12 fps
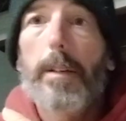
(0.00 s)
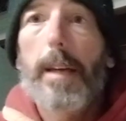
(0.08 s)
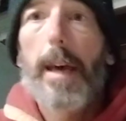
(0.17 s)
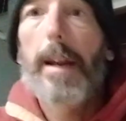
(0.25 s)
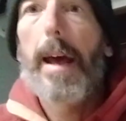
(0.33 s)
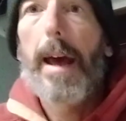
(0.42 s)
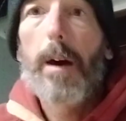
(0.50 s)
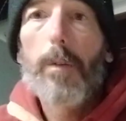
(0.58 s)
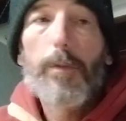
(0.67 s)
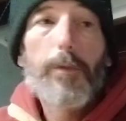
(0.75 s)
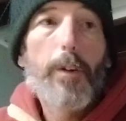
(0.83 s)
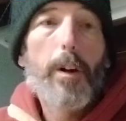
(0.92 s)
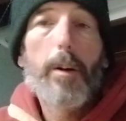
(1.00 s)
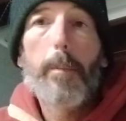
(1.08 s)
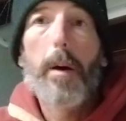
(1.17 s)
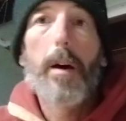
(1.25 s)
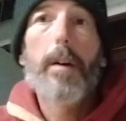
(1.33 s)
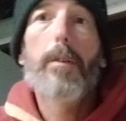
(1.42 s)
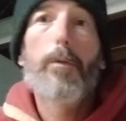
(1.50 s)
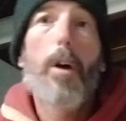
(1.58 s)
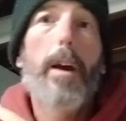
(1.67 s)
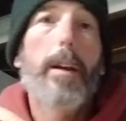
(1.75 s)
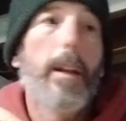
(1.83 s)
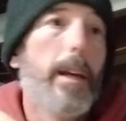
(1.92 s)
kind of out in front of my
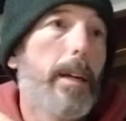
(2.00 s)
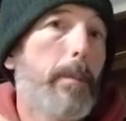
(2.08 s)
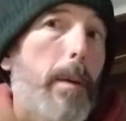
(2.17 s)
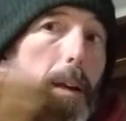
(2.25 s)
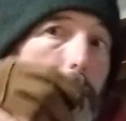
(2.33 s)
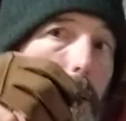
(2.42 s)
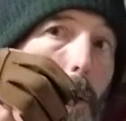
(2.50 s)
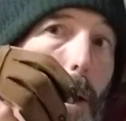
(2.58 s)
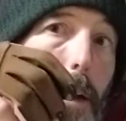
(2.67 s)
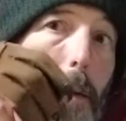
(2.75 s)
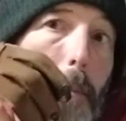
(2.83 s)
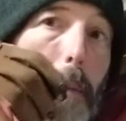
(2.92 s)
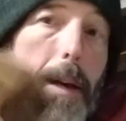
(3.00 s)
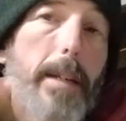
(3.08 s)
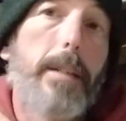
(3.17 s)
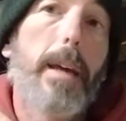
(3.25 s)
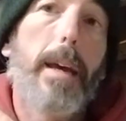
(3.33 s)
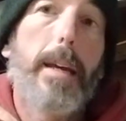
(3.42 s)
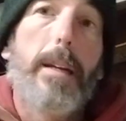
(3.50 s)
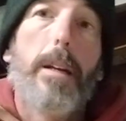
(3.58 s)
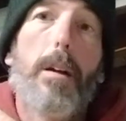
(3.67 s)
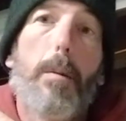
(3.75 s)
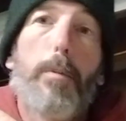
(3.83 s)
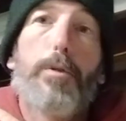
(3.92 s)
right leg, but I still had to maintain an
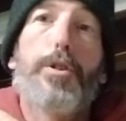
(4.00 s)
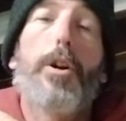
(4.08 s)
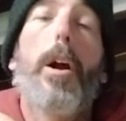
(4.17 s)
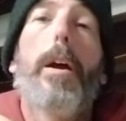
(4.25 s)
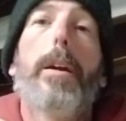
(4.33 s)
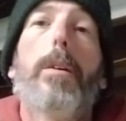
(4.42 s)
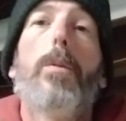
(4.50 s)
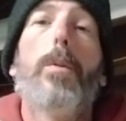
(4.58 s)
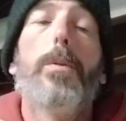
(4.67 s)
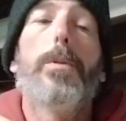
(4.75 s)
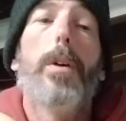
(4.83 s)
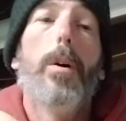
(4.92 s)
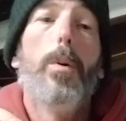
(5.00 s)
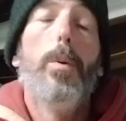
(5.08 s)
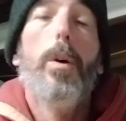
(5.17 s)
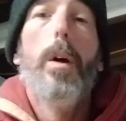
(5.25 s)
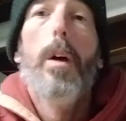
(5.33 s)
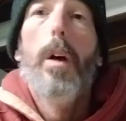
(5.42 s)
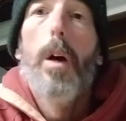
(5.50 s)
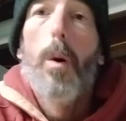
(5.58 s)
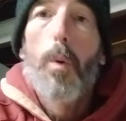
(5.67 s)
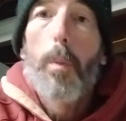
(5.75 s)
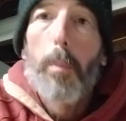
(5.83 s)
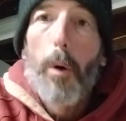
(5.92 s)
upper triangle. So
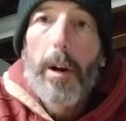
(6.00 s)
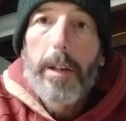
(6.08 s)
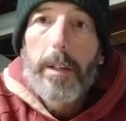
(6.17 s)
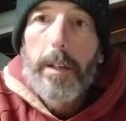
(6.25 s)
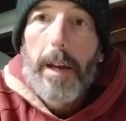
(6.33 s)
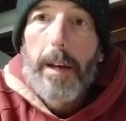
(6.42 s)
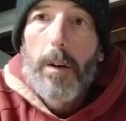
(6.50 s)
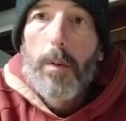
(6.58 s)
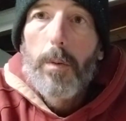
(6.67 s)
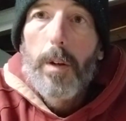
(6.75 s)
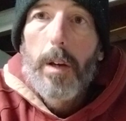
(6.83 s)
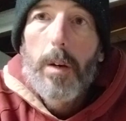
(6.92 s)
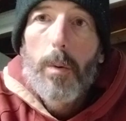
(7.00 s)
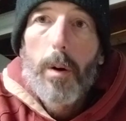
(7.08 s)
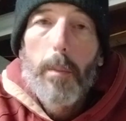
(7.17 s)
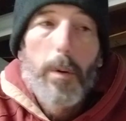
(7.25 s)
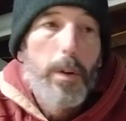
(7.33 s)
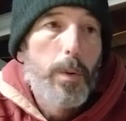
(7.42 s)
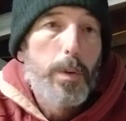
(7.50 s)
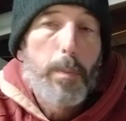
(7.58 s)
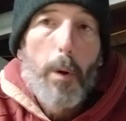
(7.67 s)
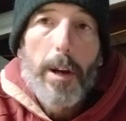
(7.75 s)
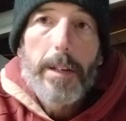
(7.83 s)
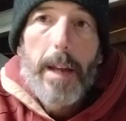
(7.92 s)
we'll break down, what I'm going to do is
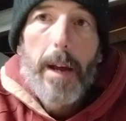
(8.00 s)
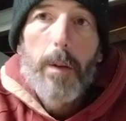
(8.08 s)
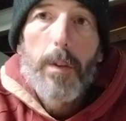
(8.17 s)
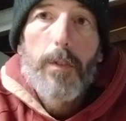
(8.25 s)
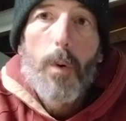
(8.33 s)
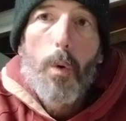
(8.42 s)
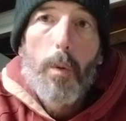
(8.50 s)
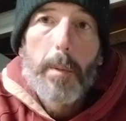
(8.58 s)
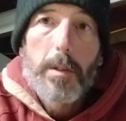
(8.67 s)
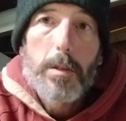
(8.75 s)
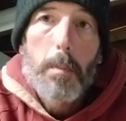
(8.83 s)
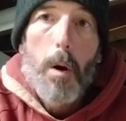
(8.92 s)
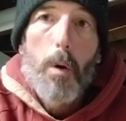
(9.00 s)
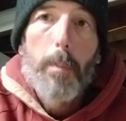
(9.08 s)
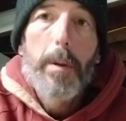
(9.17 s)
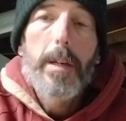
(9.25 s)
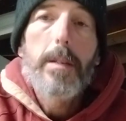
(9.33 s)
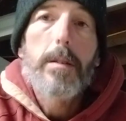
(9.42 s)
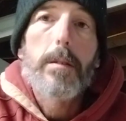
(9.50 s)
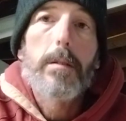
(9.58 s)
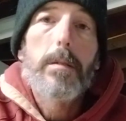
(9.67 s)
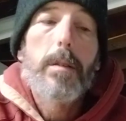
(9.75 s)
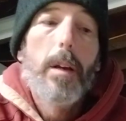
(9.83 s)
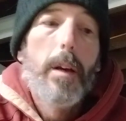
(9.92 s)
break down the form in small
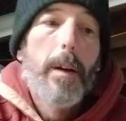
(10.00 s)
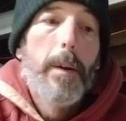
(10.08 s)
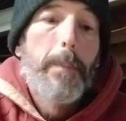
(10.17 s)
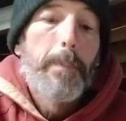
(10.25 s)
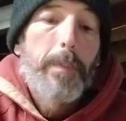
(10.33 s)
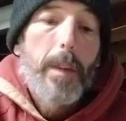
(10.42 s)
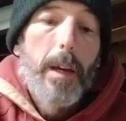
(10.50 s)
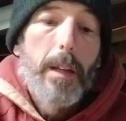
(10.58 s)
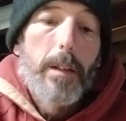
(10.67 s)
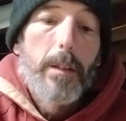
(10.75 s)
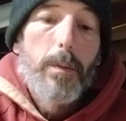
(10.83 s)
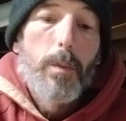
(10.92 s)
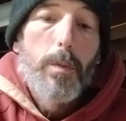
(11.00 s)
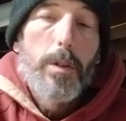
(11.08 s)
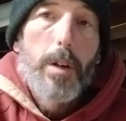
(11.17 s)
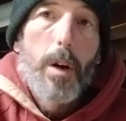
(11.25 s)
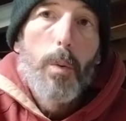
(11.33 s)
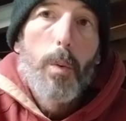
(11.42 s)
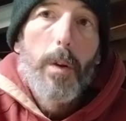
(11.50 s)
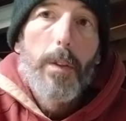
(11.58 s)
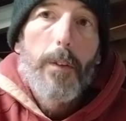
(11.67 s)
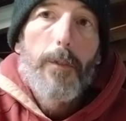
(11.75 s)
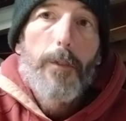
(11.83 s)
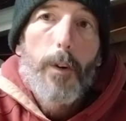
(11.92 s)
pieces. And, you know, one of
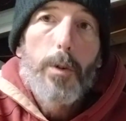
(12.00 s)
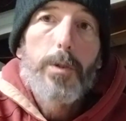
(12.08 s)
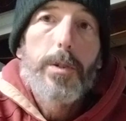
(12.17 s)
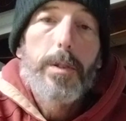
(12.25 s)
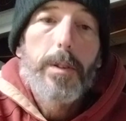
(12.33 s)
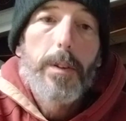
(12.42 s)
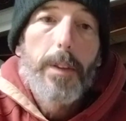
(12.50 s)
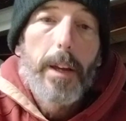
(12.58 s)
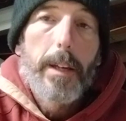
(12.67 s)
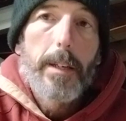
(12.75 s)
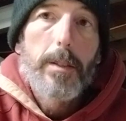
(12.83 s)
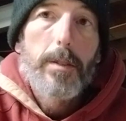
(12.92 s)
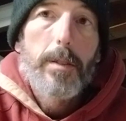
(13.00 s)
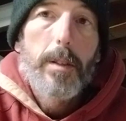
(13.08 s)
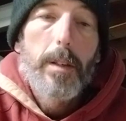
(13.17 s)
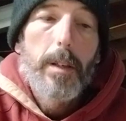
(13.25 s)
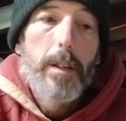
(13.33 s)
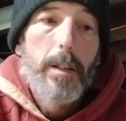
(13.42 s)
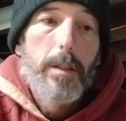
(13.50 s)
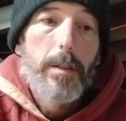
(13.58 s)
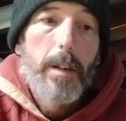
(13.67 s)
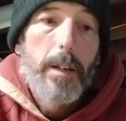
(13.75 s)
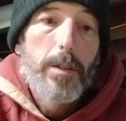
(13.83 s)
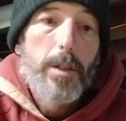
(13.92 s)
the first things is
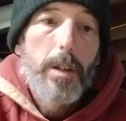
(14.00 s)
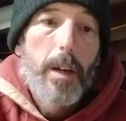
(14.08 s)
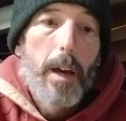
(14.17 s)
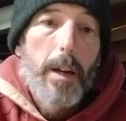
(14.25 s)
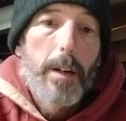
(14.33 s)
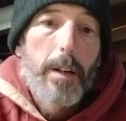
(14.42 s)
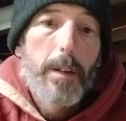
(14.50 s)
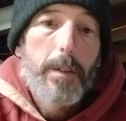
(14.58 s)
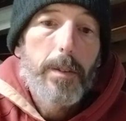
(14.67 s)
that you got to,